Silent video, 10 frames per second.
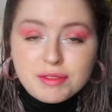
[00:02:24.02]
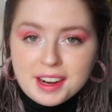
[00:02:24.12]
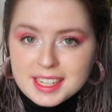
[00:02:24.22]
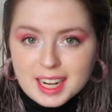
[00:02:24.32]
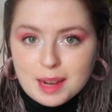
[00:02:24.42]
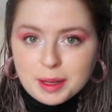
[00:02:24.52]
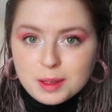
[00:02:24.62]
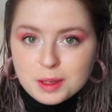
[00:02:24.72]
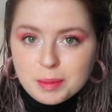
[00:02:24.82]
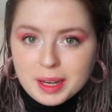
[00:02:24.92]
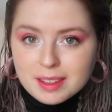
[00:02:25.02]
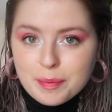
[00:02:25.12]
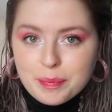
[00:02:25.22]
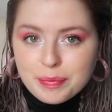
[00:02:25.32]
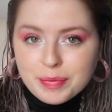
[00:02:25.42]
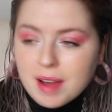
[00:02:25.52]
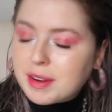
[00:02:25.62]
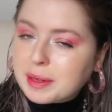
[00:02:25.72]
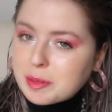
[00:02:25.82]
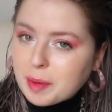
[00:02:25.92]
very time consuming
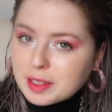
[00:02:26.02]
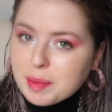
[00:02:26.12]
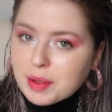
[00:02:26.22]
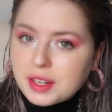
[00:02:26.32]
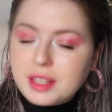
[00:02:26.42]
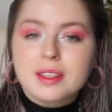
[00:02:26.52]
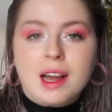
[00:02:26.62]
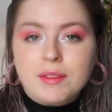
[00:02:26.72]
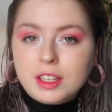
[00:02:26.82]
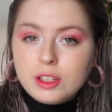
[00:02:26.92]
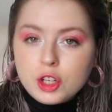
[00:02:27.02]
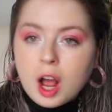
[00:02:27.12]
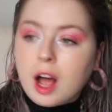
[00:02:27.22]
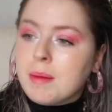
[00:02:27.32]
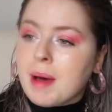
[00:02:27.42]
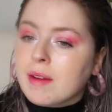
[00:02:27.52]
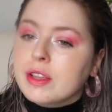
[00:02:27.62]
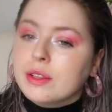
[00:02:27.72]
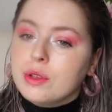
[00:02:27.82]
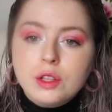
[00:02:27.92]
having responsibilities, having a job,
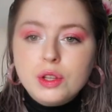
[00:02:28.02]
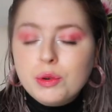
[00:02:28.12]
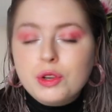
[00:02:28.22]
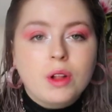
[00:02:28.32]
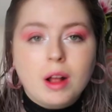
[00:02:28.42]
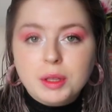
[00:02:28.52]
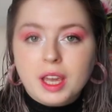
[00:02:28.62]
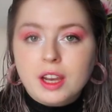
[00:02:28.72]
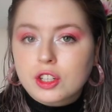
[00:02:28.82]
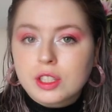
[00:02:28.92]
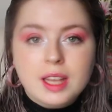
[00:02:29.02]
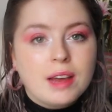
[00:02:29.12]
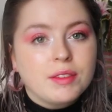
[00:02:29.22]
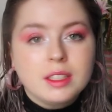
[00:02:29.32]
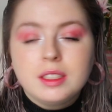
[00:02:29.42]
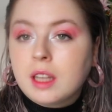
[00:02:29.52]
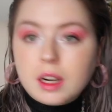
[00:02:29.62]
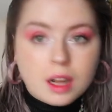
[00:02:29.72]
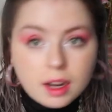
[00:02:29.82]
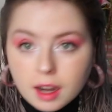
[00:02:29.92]
having social obligations, having
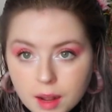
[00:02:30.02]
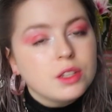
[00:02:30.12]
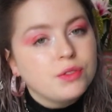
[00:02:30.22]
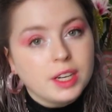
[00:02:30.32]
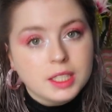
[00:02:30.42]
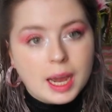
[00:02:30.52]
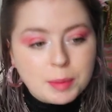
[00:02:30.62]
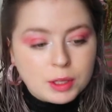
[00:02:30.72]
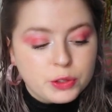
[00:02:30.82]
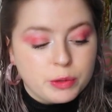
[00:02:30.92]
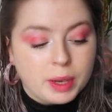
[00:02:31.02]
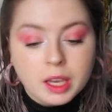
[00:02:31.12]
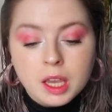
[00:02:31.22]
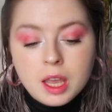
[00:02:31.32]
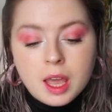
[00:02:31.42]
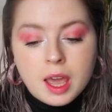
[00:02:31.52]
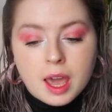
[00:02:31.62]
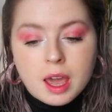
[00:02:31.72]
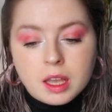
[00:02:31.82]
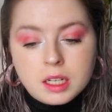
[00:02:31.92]
da da da da is very time consuming
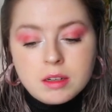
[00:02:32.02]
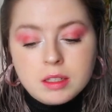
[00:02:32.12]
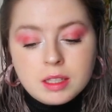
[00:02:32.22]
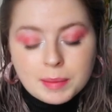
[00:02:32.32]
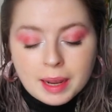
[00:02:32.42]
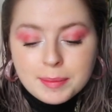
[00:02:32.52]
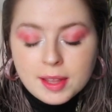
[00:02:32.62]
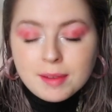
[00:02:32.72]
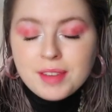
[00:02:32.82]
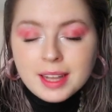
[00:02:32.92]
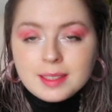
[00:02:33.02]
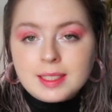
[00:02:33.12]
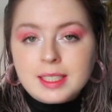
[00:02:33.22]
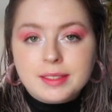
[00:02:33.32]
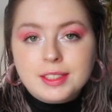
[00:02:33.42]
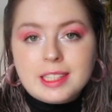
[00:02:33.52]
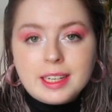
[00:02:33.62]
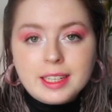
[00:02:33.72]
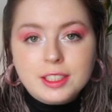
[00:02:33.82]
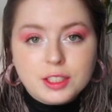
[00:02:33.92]
and sometimes that fantasy of
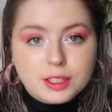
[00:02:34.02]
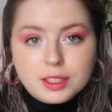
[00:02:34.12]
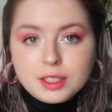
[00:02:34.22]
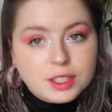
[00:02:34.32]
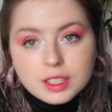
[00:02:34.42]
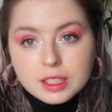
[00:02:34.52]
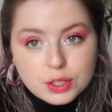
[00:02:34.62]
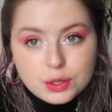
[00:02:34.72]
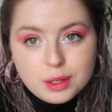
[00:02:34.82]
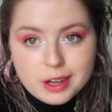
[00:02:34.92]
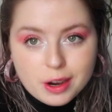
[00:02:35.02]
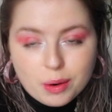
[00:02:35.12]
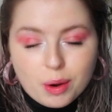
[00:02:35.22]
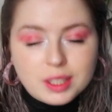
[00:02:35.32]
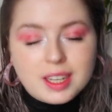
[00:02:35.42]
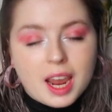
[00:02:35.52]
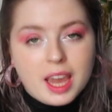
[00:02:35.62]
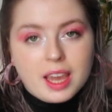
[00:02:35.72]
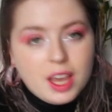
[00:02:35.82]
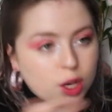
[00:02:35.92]
sitting in your studio all
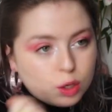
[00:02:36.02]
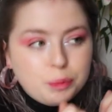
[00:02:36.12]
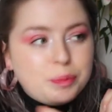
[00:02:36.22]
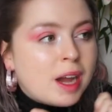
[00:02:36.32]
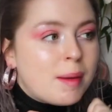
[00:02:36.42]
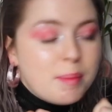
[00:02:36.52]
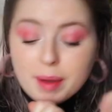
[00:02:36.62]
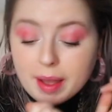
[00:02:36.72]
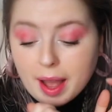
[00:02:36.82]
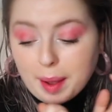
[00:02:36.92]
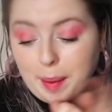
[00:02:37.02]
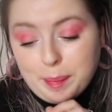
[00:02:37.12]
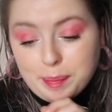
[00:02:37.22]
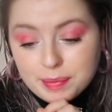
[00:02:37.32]
day cooped up um,